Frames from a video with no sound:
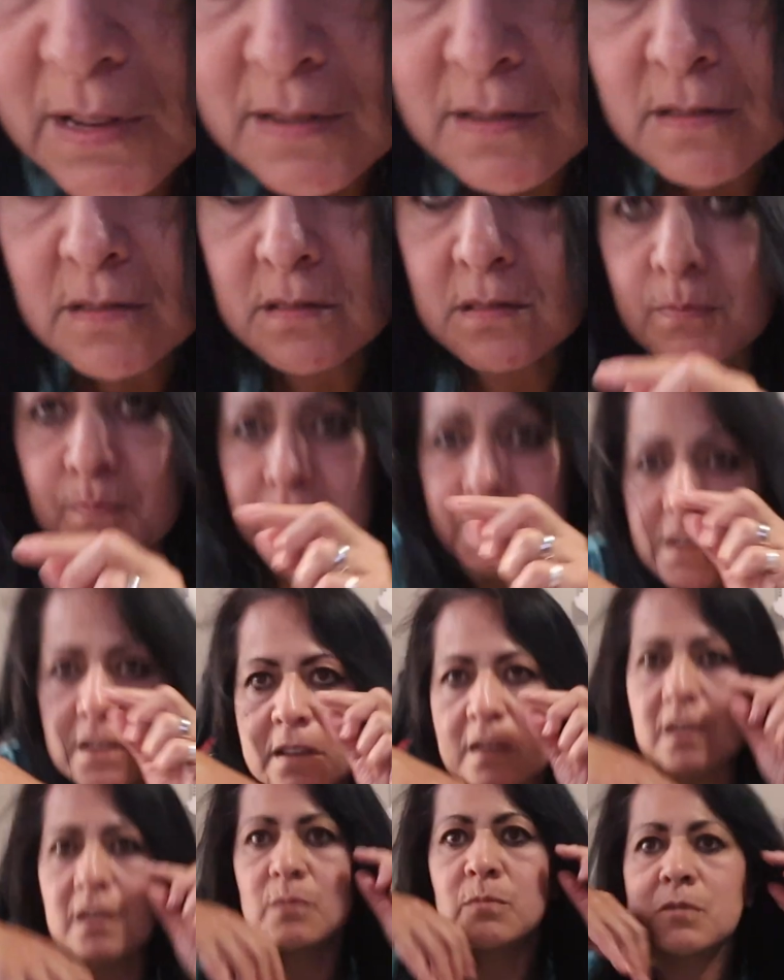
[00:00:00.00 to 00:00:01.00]
This is a big
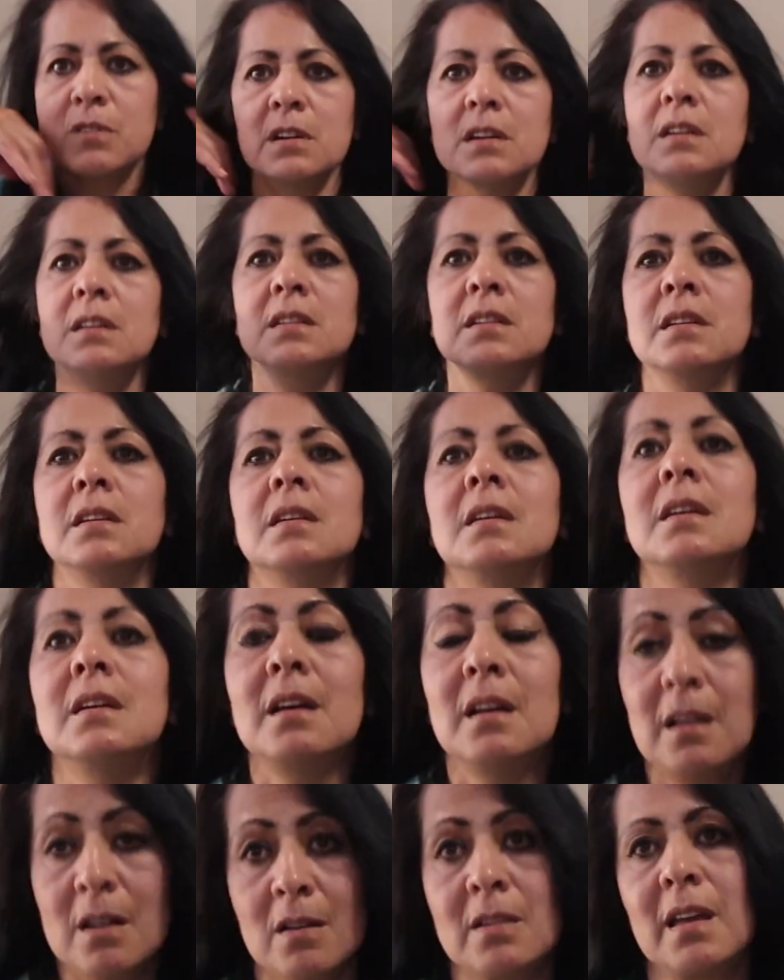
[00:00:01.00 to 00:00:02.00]
camera.
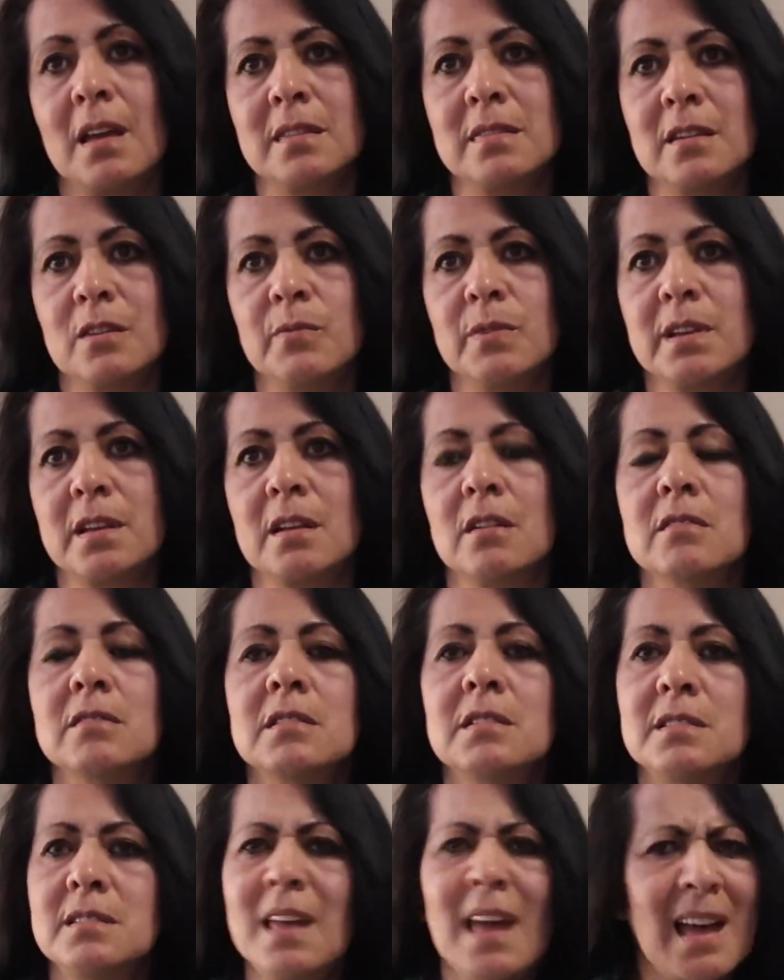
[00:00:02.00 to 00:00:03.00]
Okay, there we go.
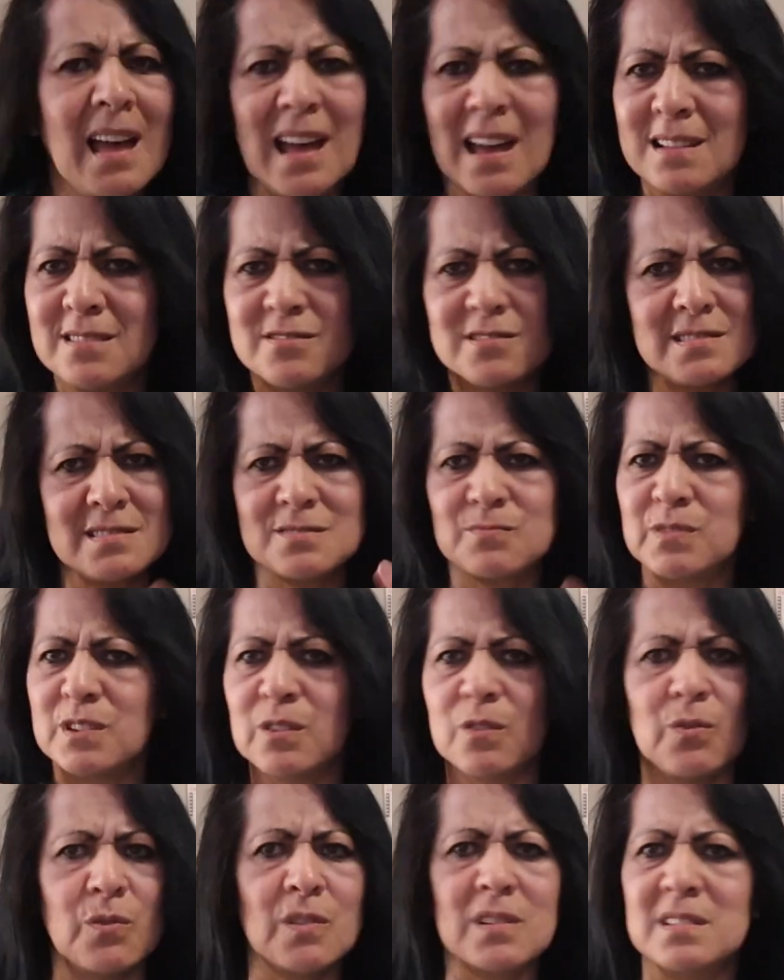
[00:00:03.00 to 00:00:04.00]
Yeah, I just
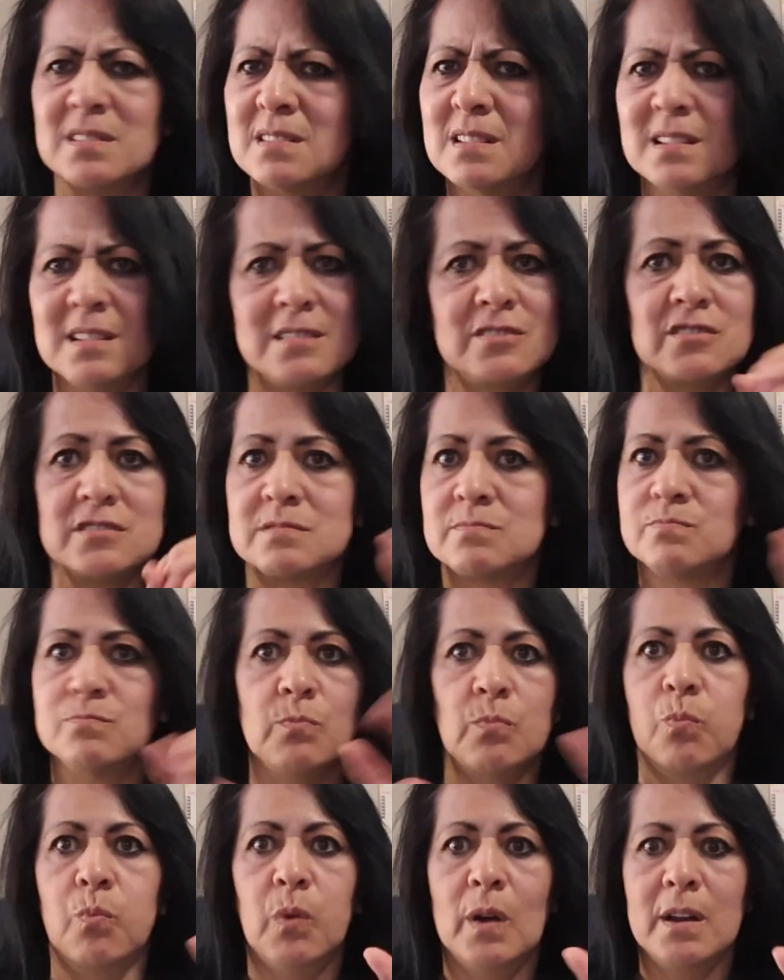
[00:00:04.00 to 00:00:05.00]
recorded, and then it just
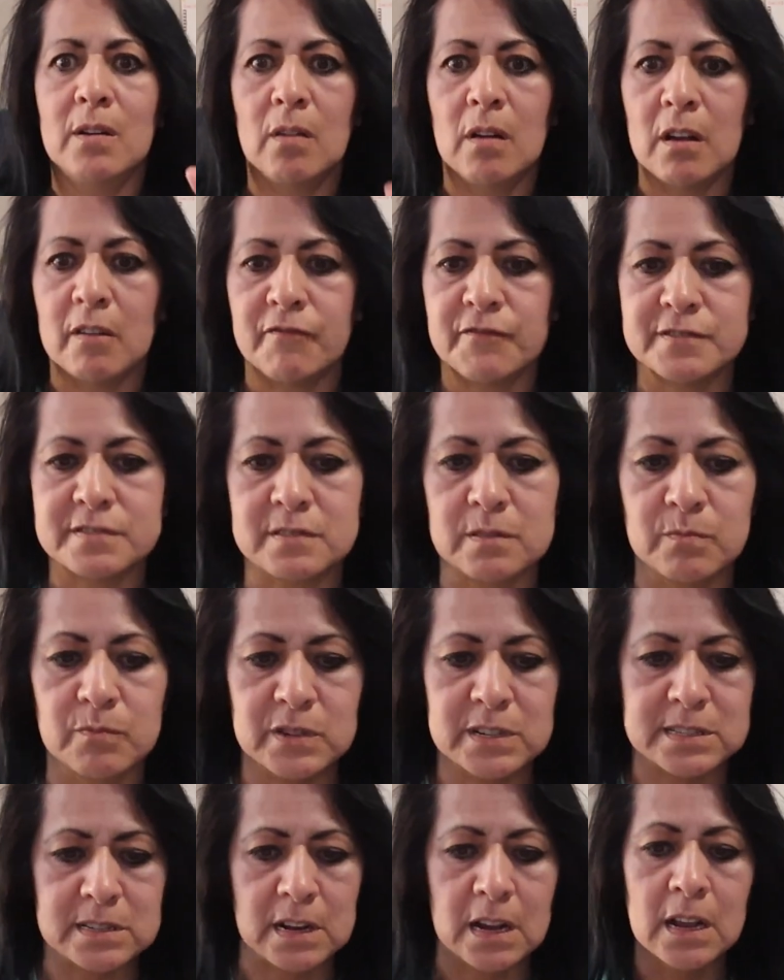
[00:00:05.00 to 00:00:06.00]
went off for some
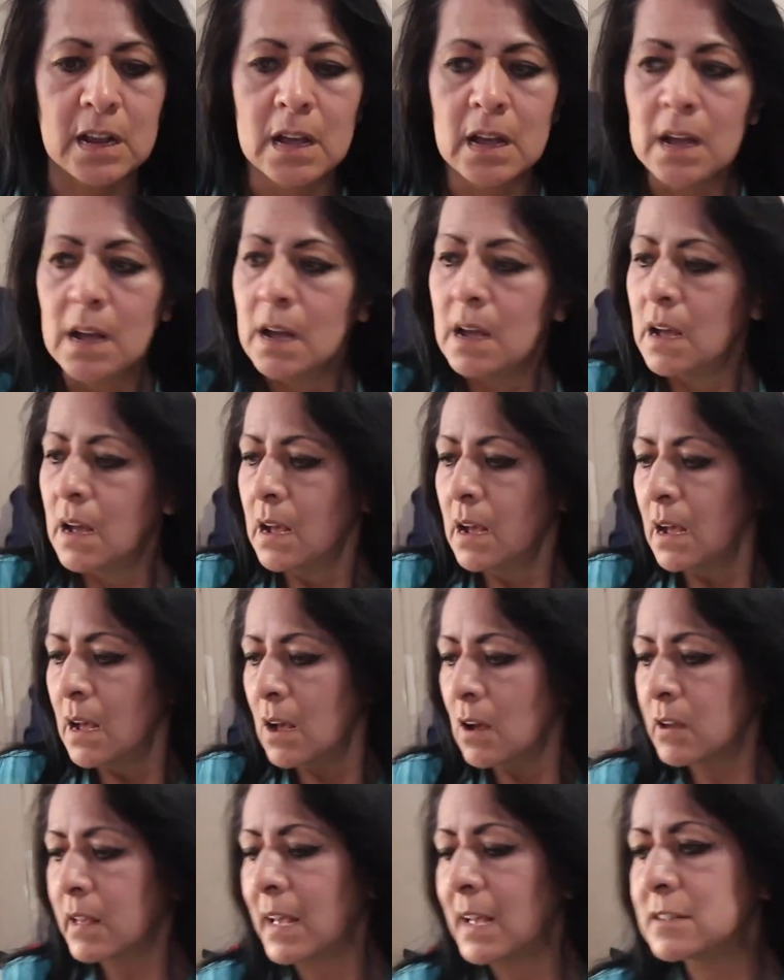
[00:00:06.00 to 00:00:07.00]
reason.
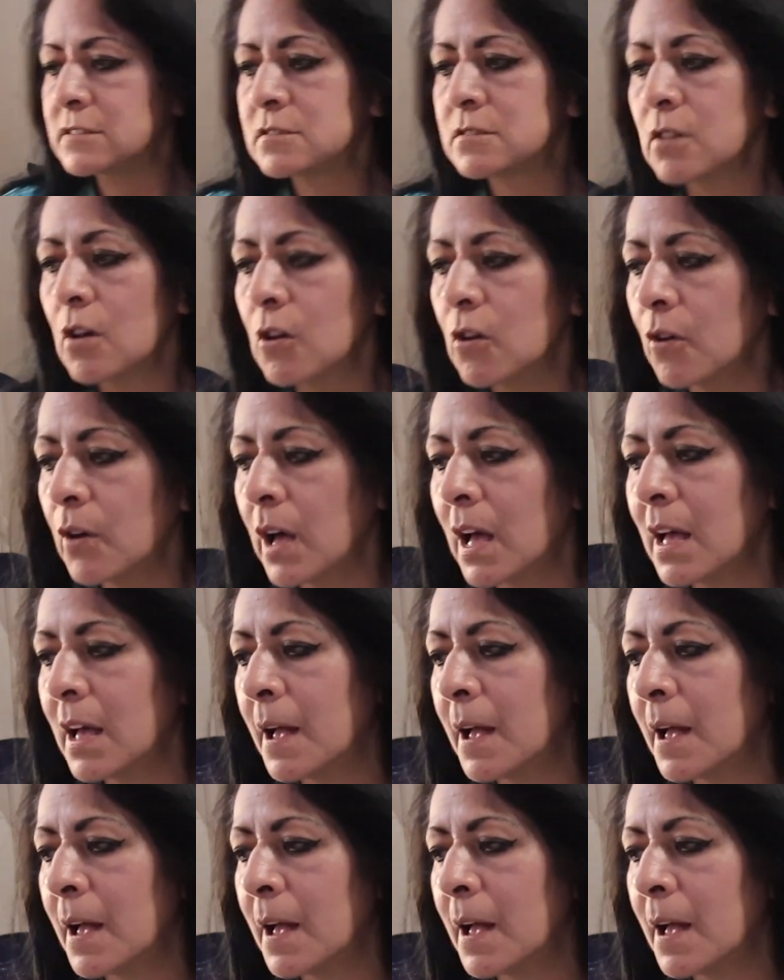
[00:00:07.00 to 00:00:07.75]
Okay, so...